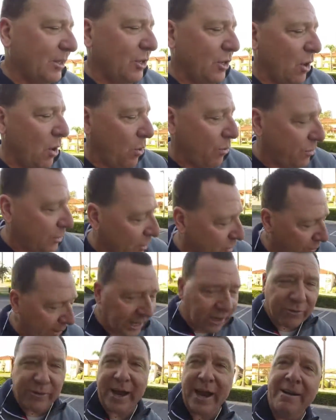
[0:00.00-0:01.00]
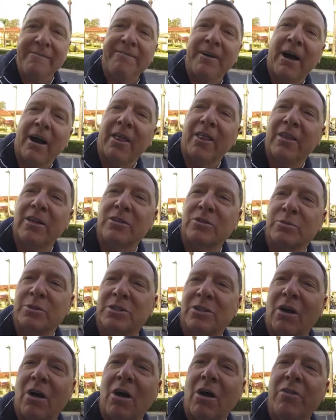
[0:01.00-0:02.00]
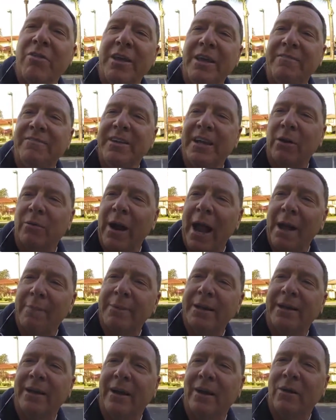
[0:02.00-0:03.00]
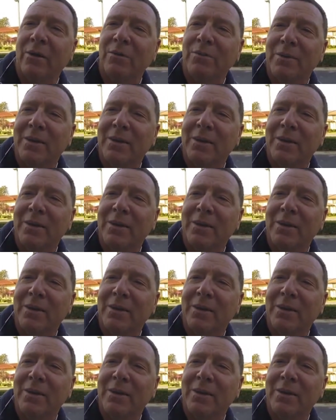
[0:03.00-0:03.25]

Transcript: You know, the great grandfather of this was called the Via Rapido.